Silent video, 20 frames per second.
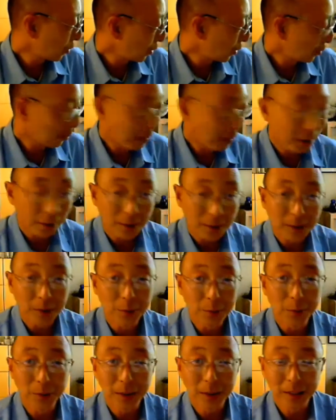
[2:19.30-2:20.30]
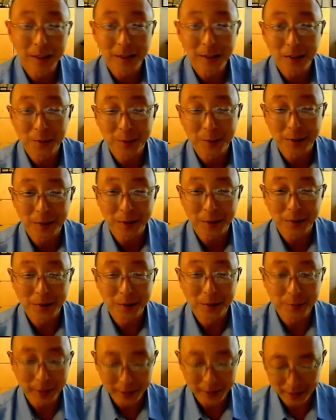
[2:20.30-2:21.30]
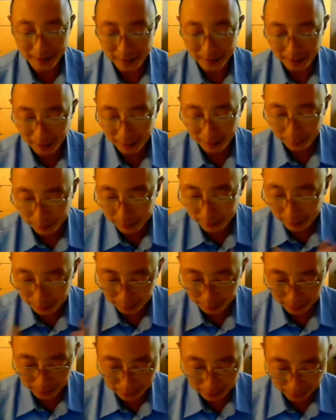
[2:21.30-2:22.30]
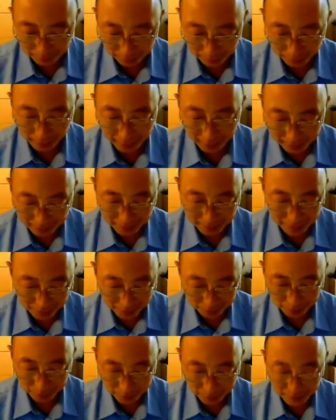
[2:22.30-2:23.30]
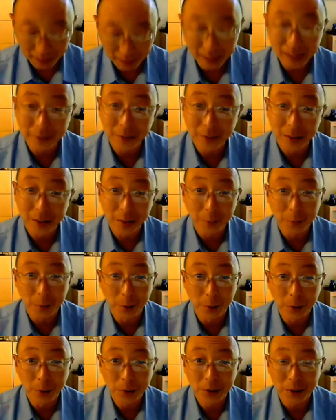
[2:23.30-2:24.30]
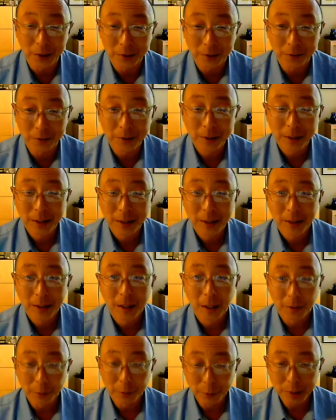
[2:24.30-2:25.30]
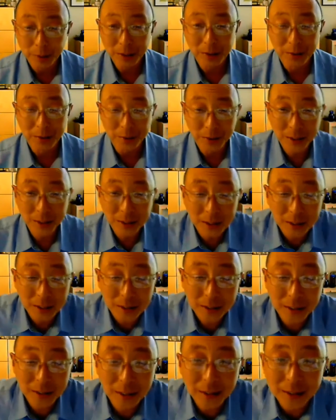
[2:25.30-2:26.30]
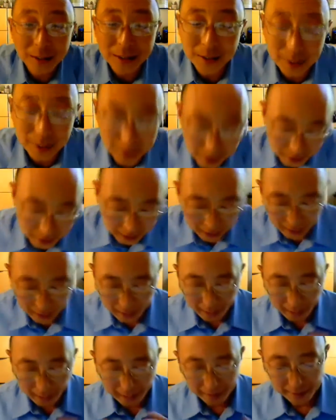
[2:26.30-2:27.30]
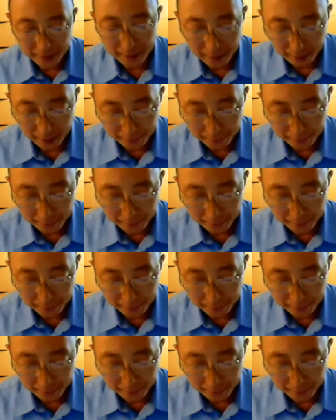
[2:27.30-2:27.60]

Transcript: were monolingual English speakers, but really tried to apply this sort of scientific approach of research synthesis. And